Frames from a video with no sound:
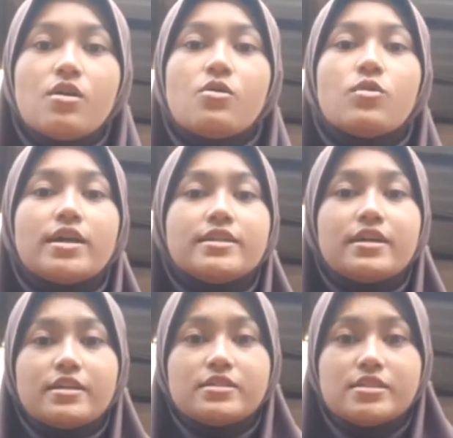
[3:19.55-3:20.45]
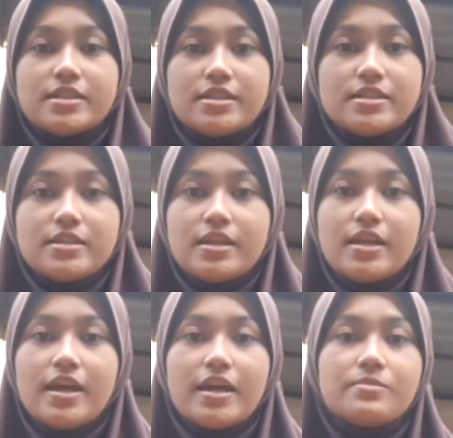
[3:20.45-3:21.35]
wind direction,
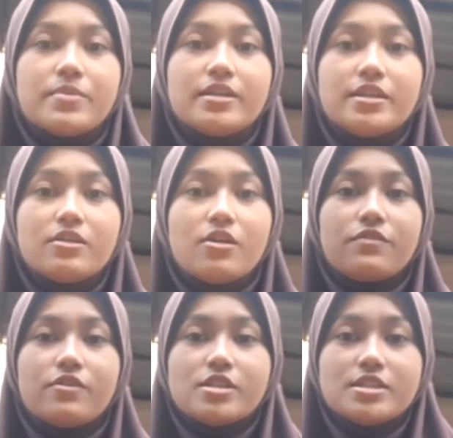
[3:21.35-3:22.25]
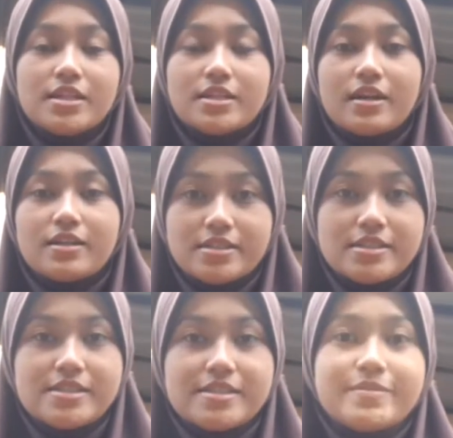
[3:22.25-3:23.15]
and bending of ocean
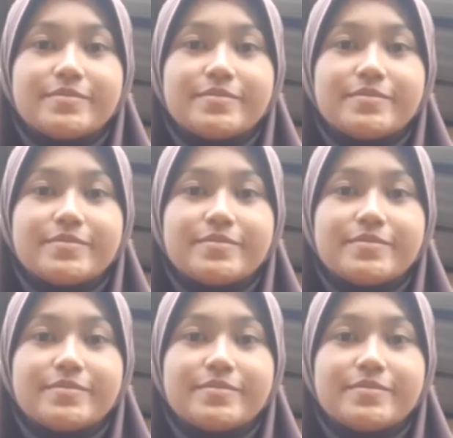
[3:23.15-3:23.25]
currents.